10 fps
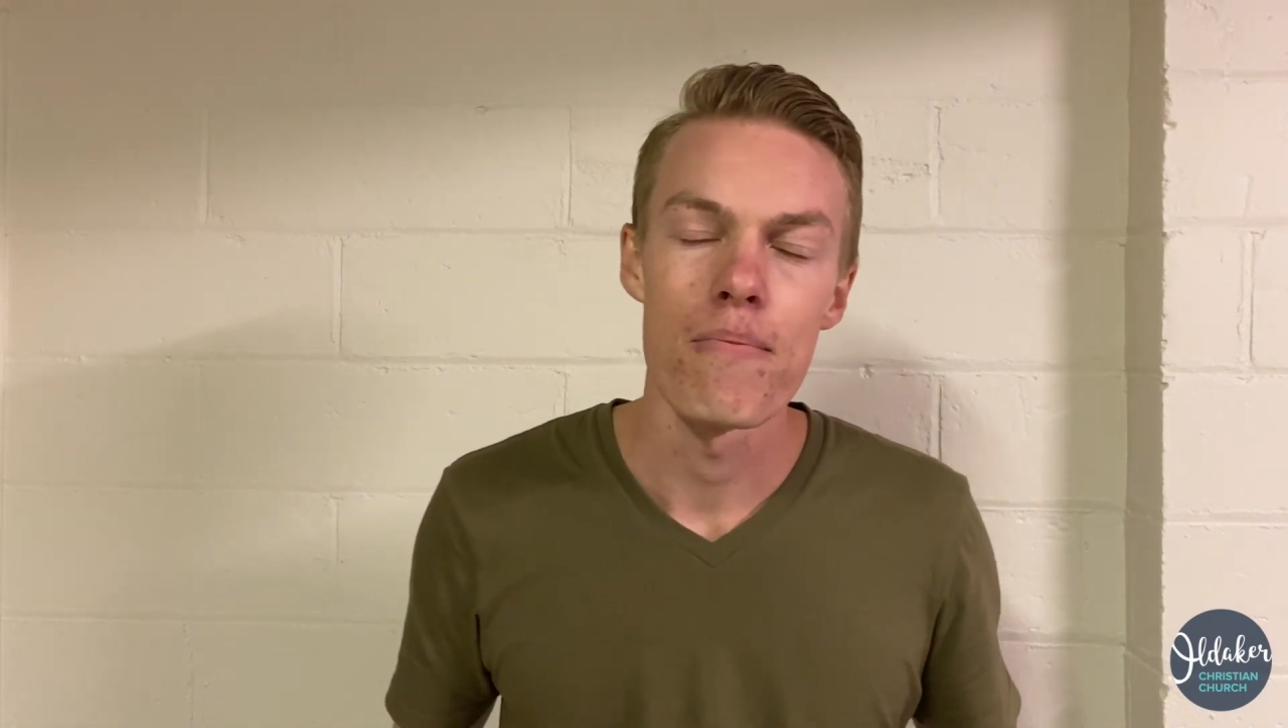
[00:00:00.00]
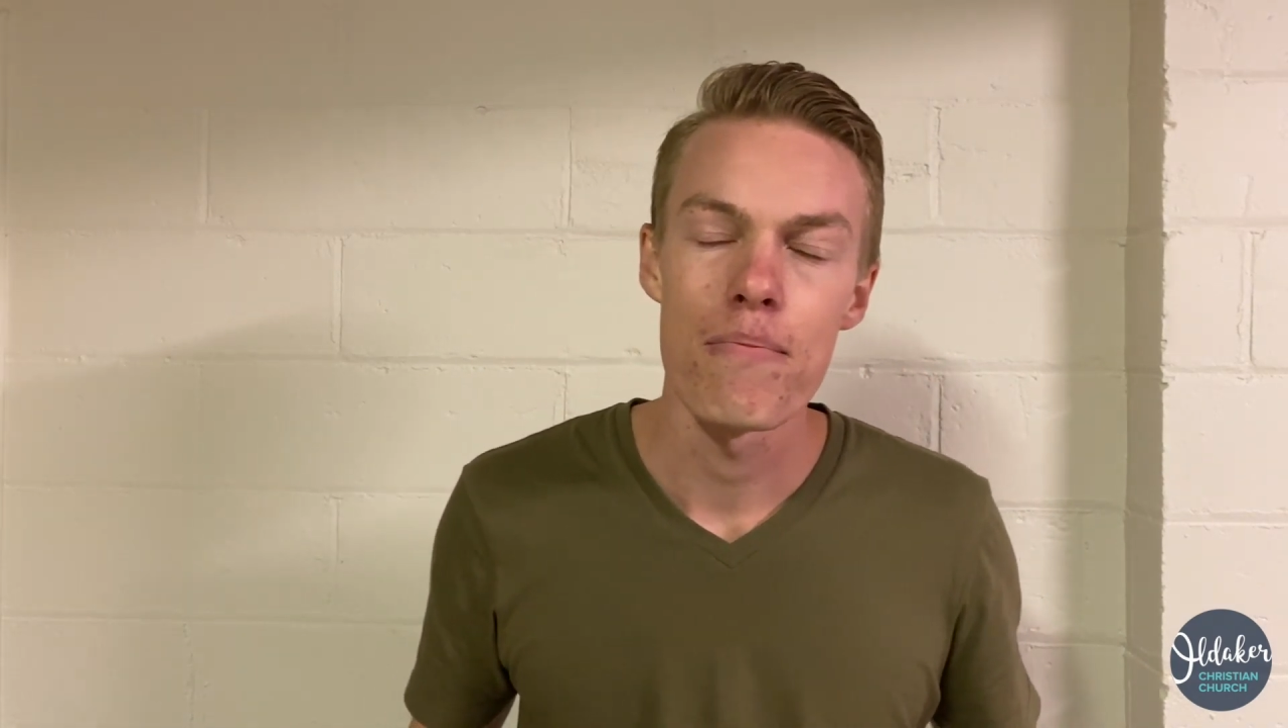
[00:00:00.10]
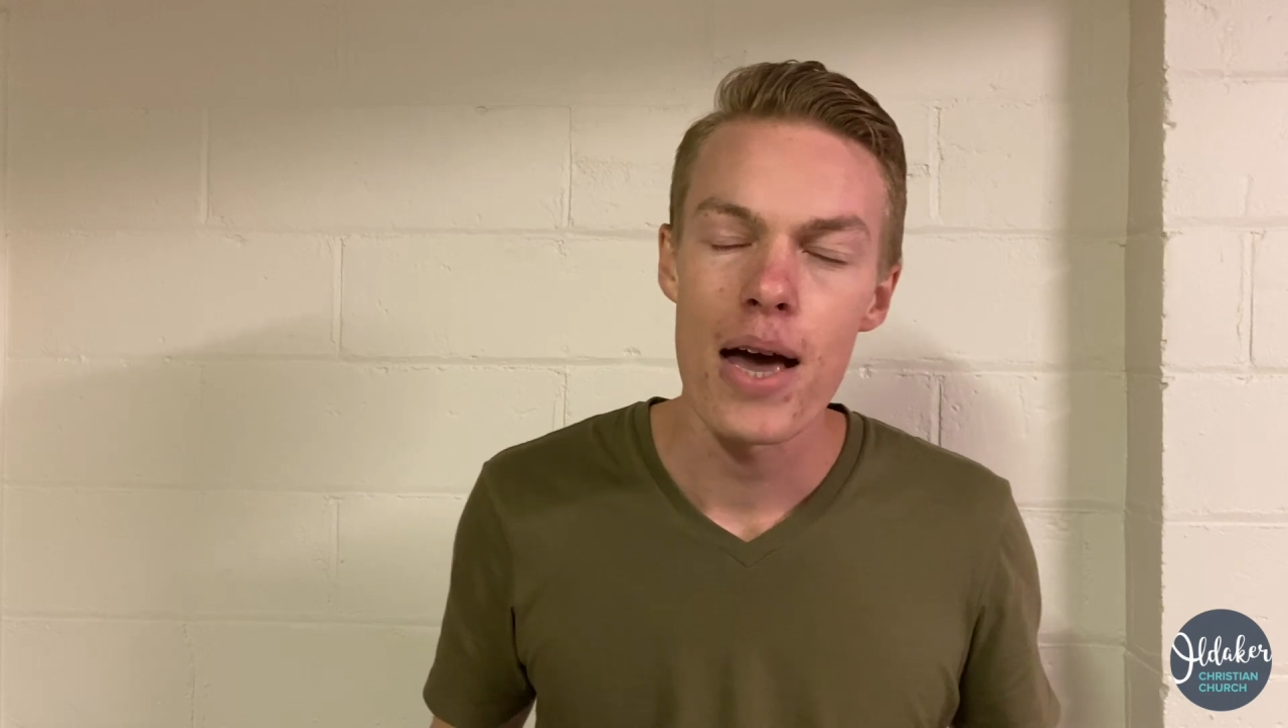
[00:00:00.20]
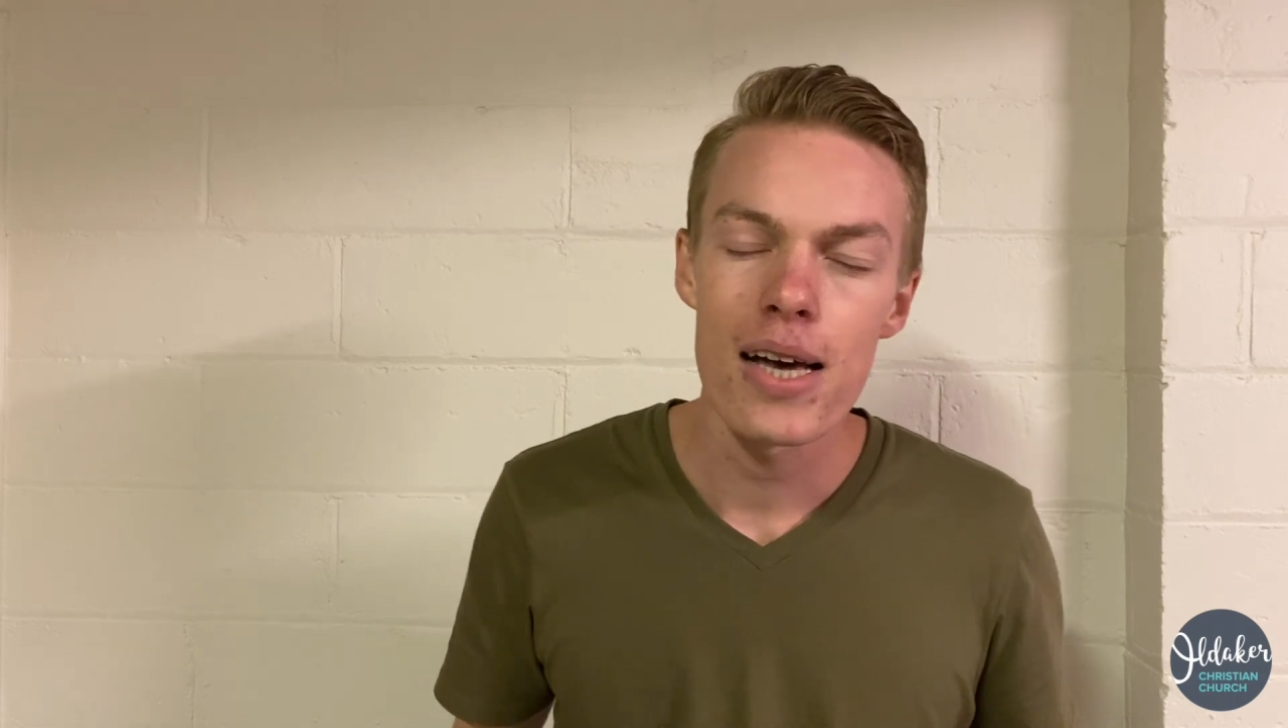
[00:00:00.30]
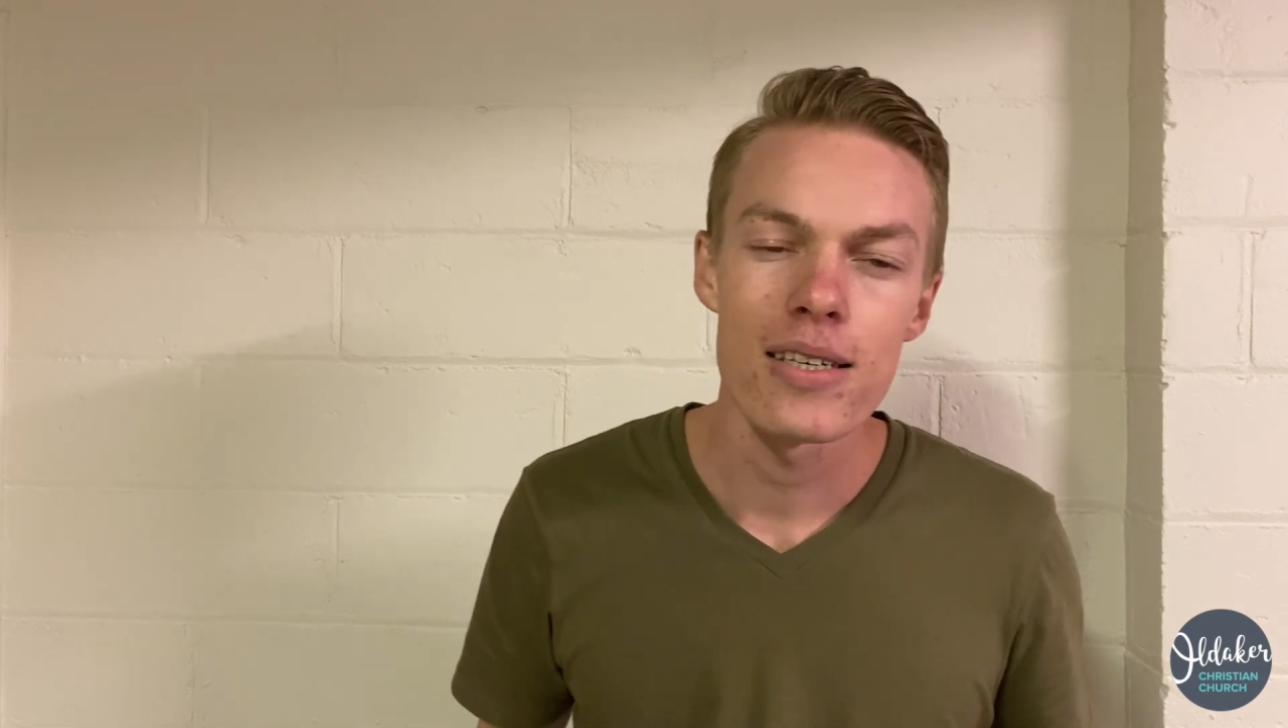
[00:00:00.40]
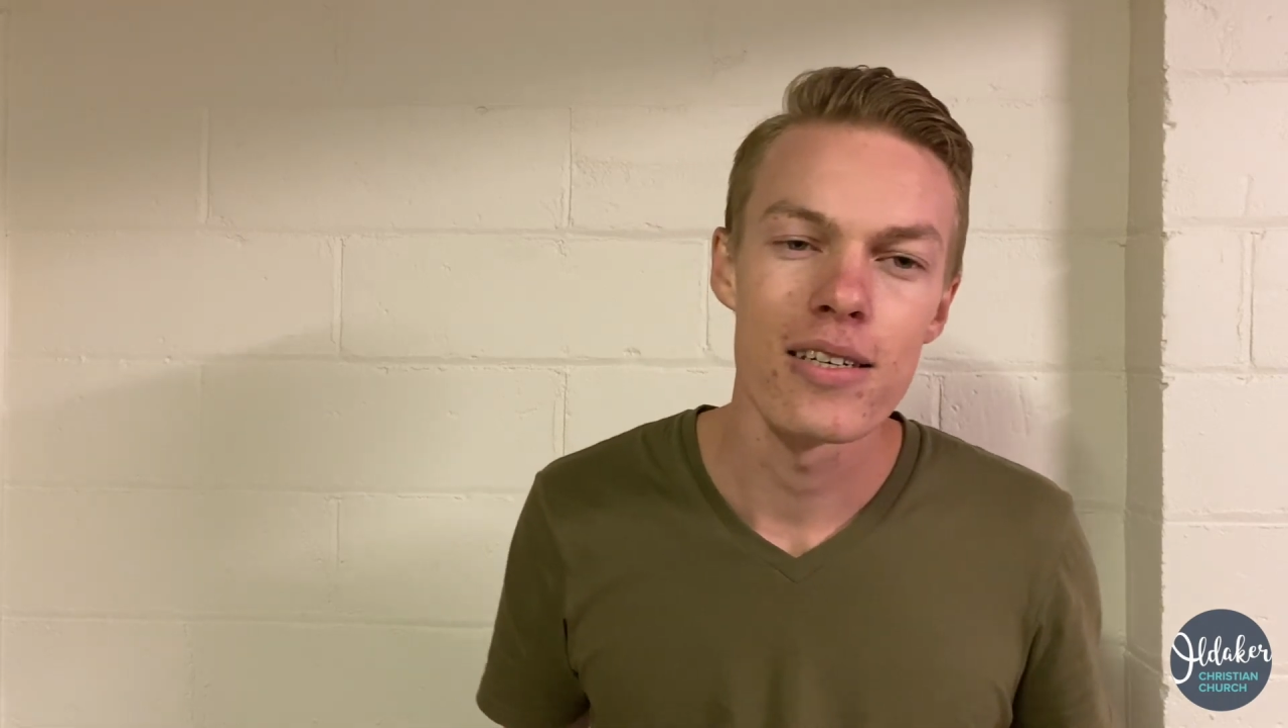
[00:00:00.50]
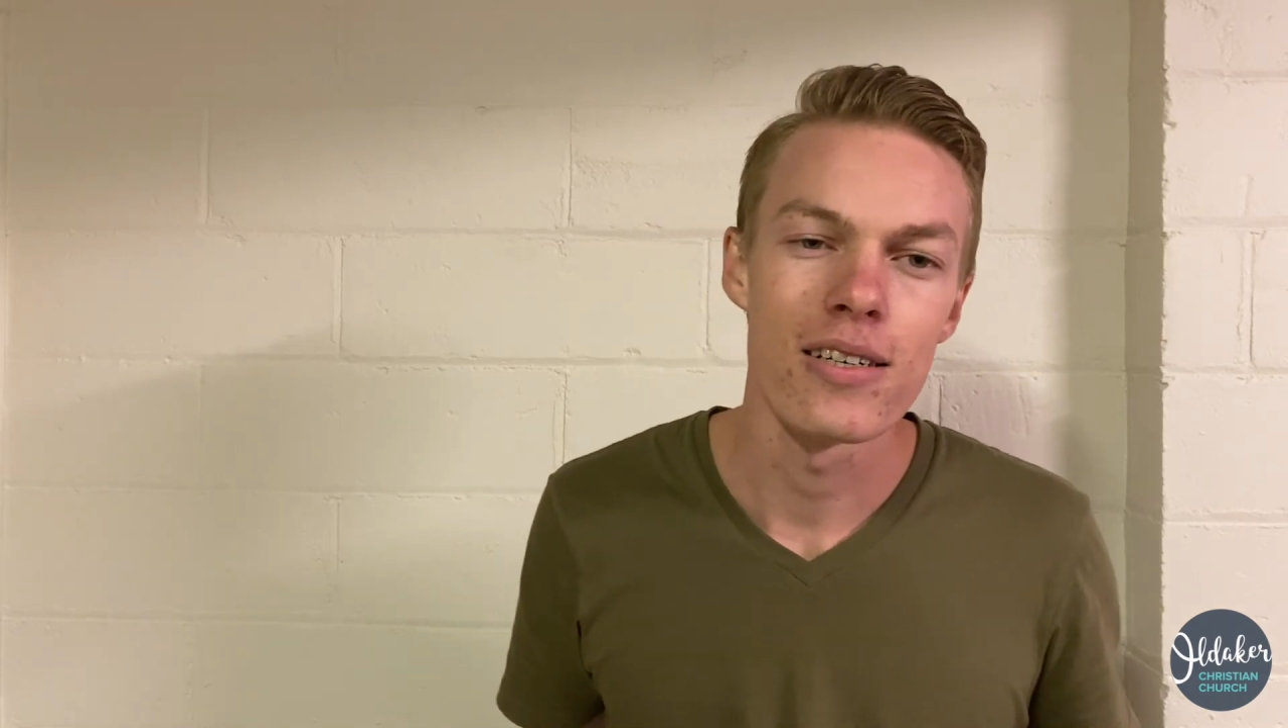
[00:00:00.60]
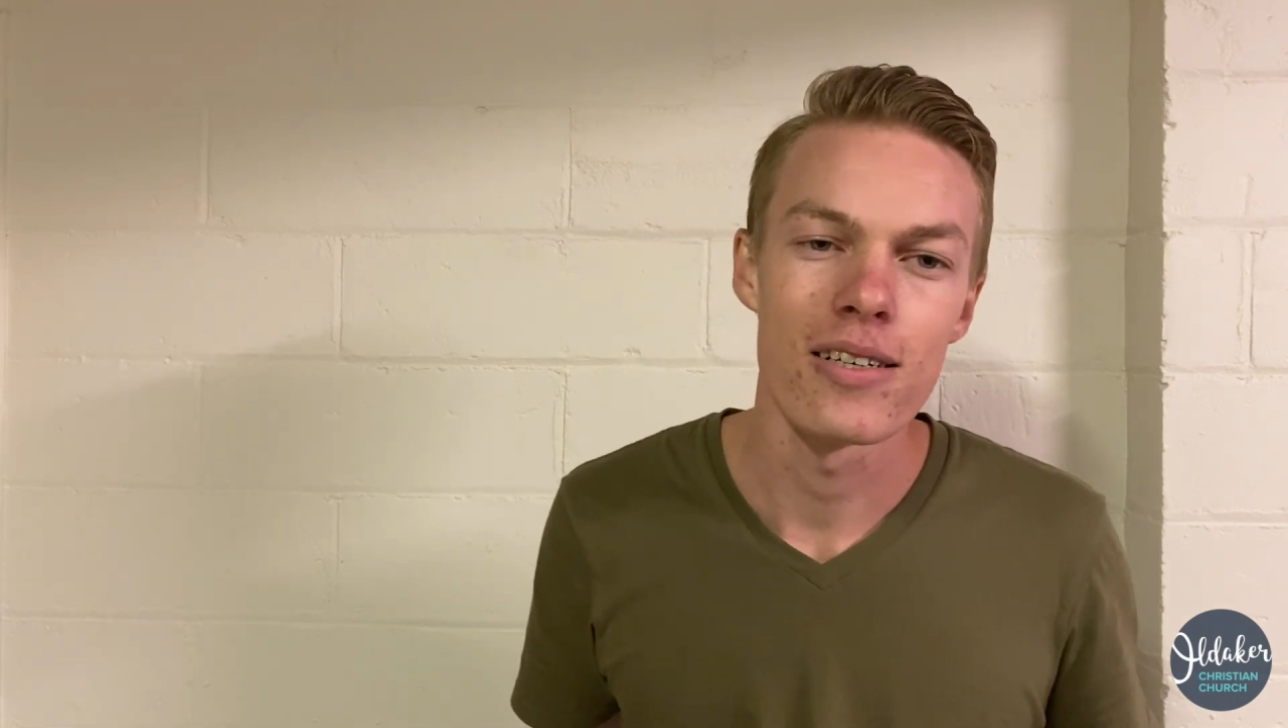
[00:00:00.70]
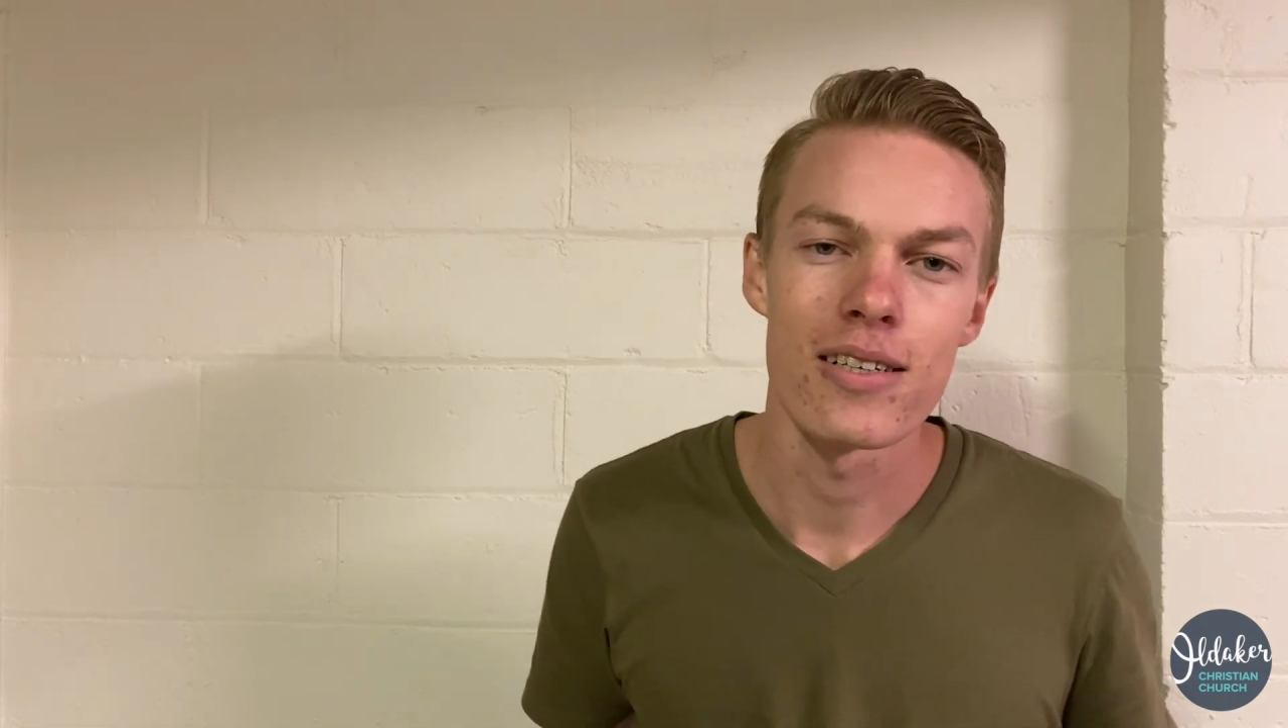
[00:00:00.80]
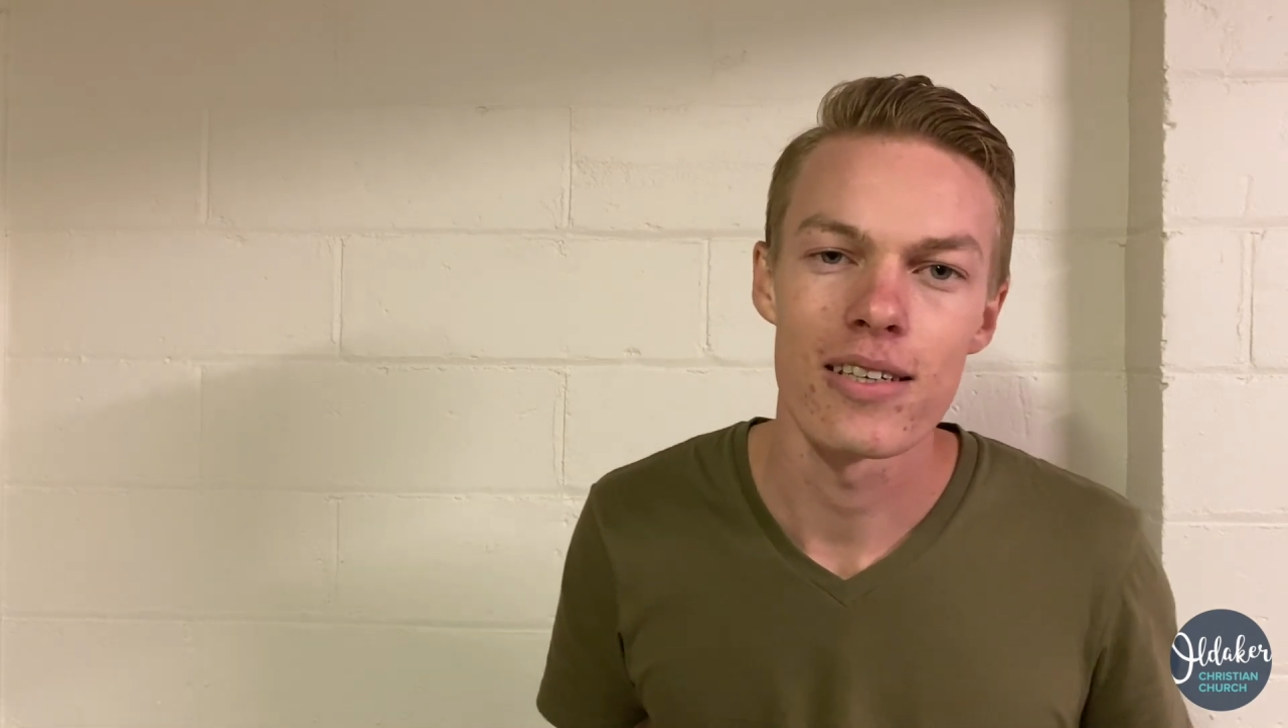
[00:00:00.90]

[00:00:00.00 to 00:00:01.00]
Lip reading: passages